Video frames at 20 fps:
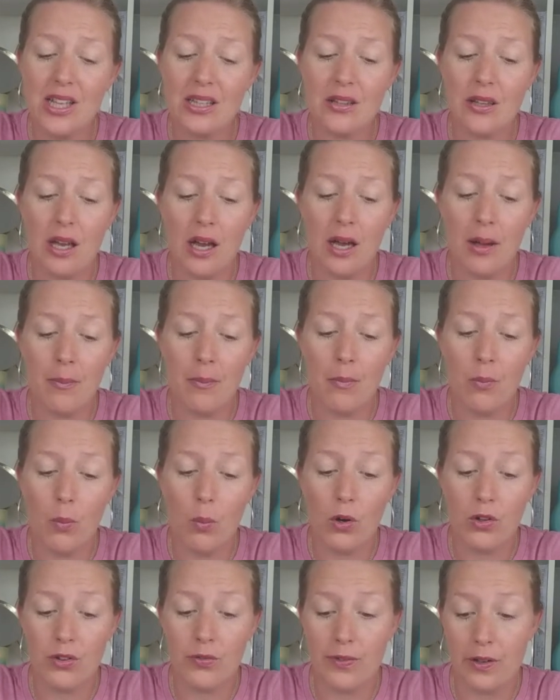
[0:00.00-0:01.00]
that
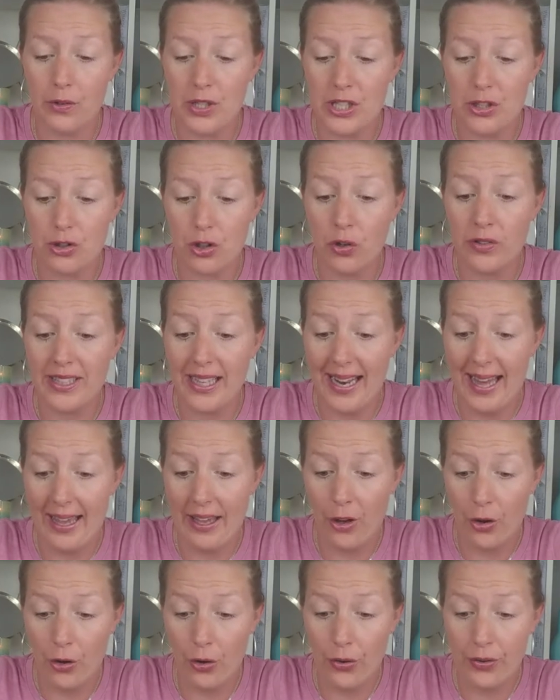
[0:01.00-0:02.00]
was very strong that
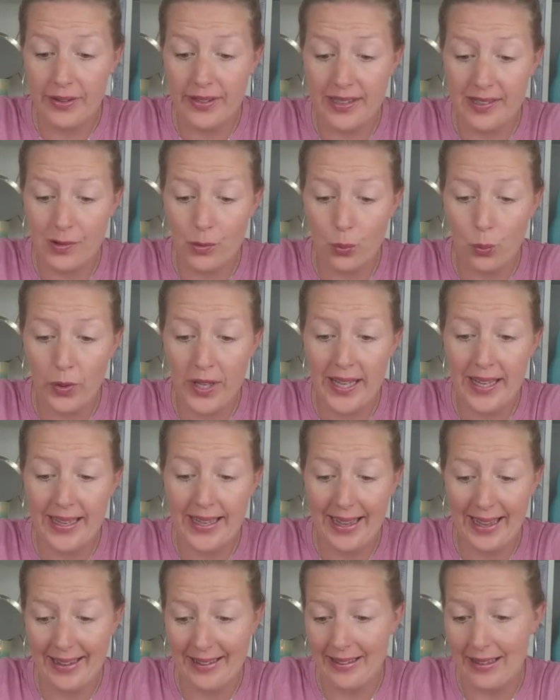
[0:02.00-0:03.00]
I heard this
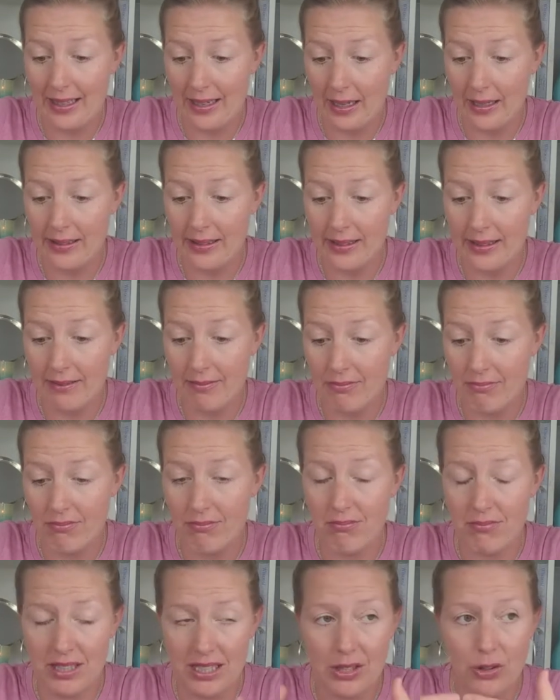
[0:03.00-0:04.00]
week, and that I
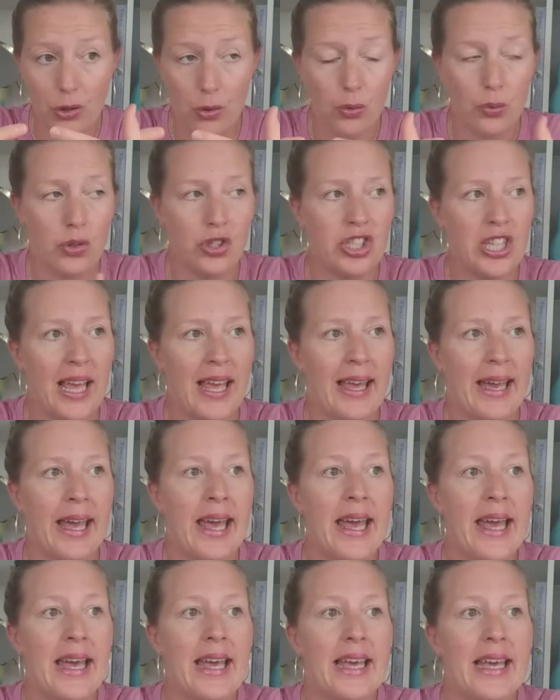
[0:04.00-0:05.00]
needed to share,
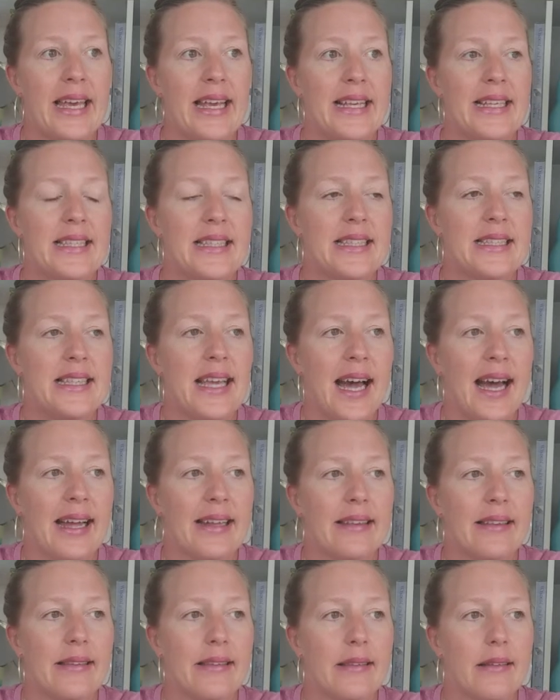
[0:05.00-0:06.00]
is
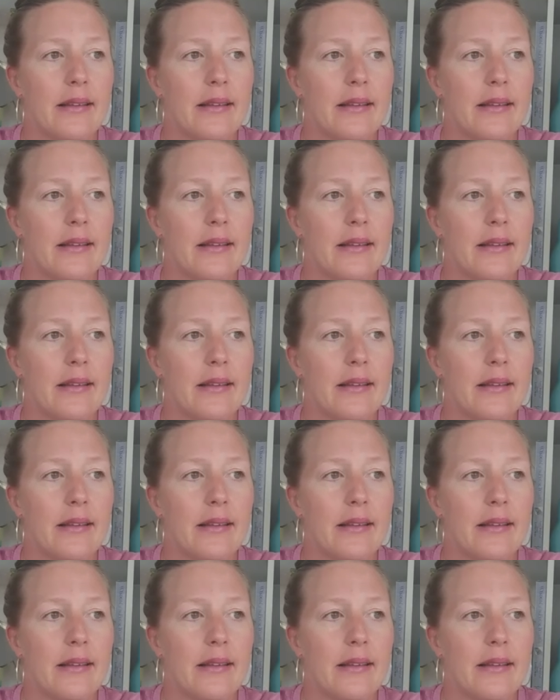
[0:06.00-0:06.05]
that